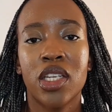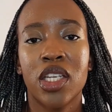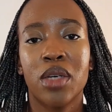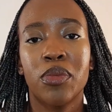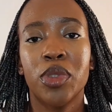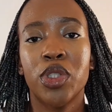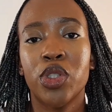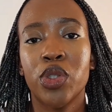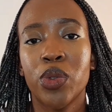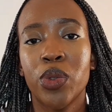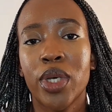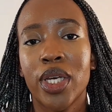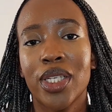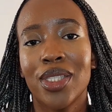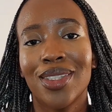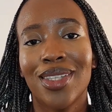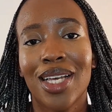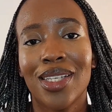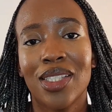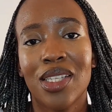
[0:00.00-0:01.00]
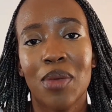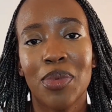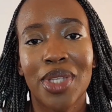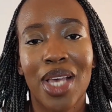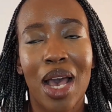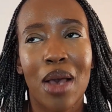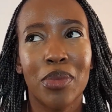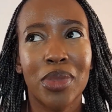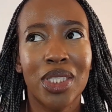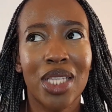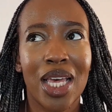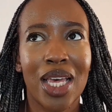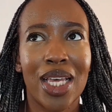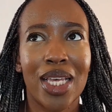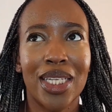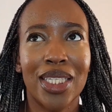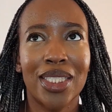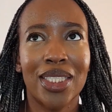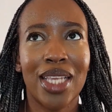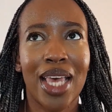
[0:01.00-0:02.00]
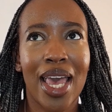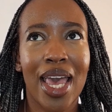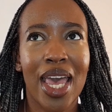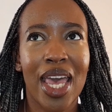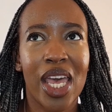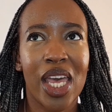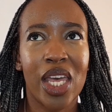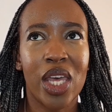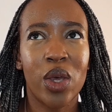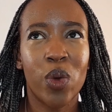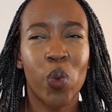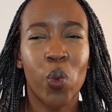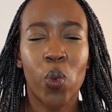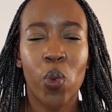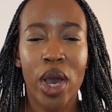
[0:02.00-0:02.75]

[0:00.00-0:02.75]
Number two is that sometimes there is a